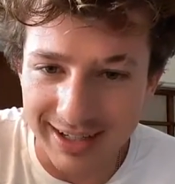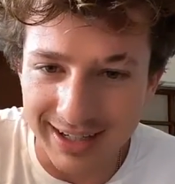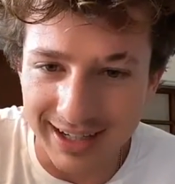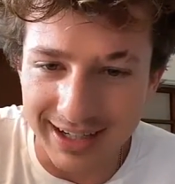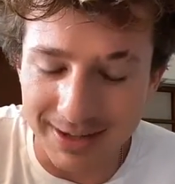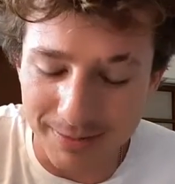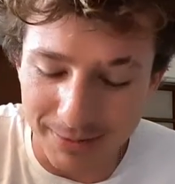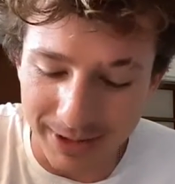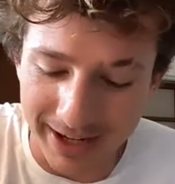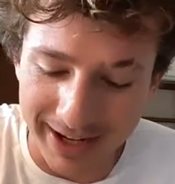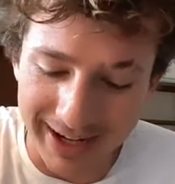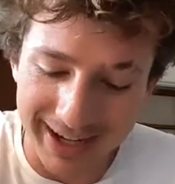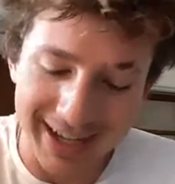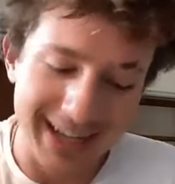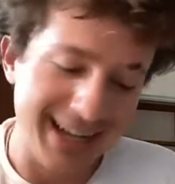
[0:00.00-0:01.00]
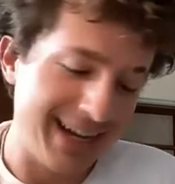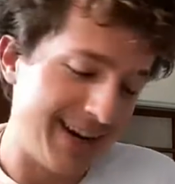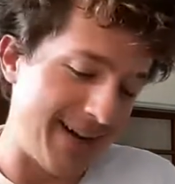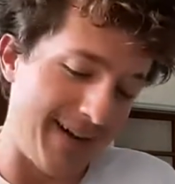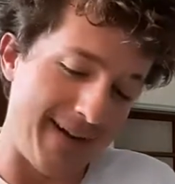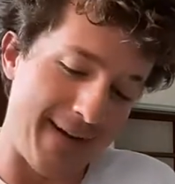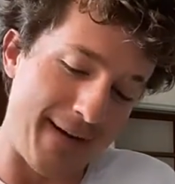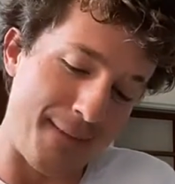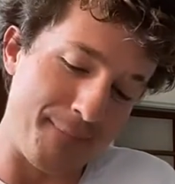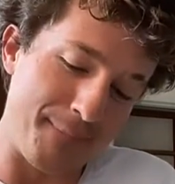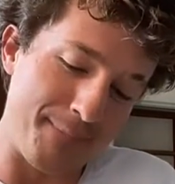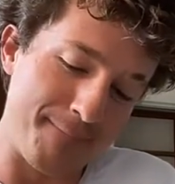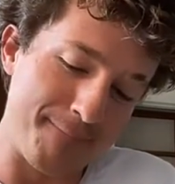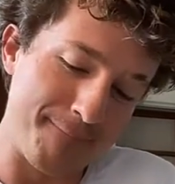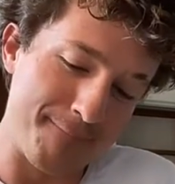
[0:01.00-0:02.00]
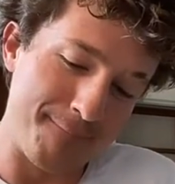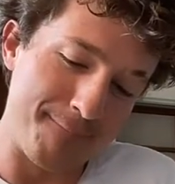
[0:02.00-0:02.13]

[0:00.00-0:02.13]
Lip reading: I can play? I